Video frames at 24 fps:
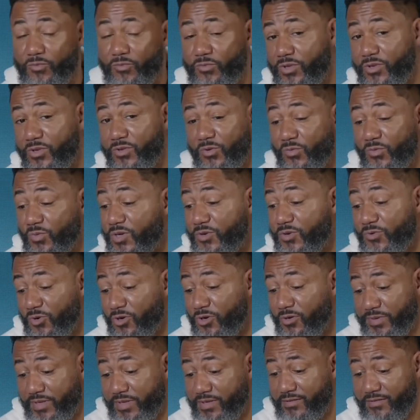You know, we grew
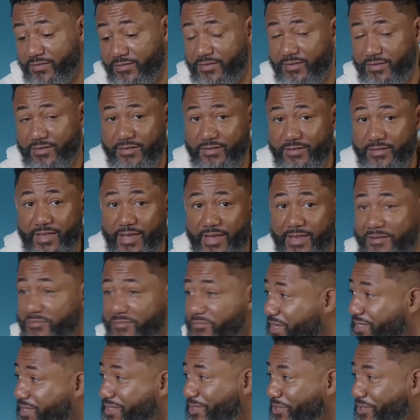up in, they didn't
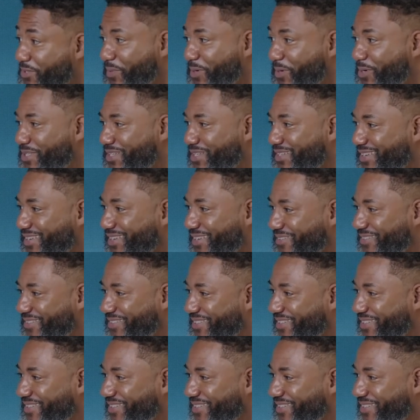mention spiritual gifts,